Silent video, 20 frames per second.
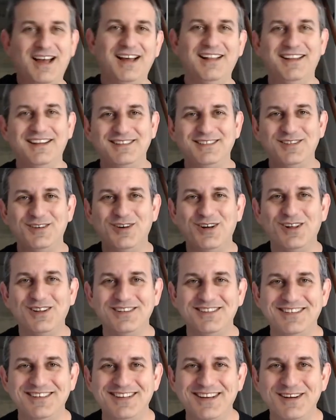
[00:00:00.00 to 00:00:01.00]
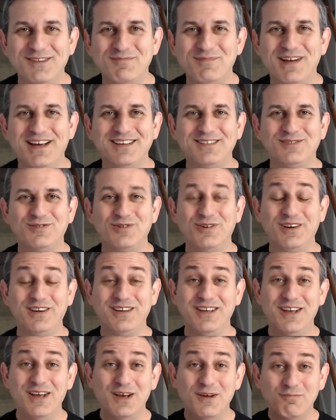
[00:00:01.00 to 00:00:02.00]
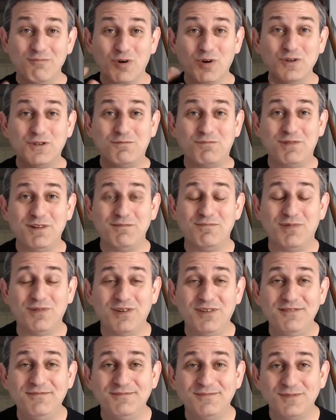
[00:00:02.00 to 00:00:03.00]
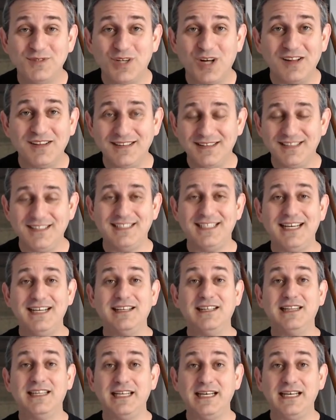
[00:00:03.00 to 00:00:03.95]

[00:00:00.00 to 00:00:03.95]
I like to call it the data backstory. Most people call it the data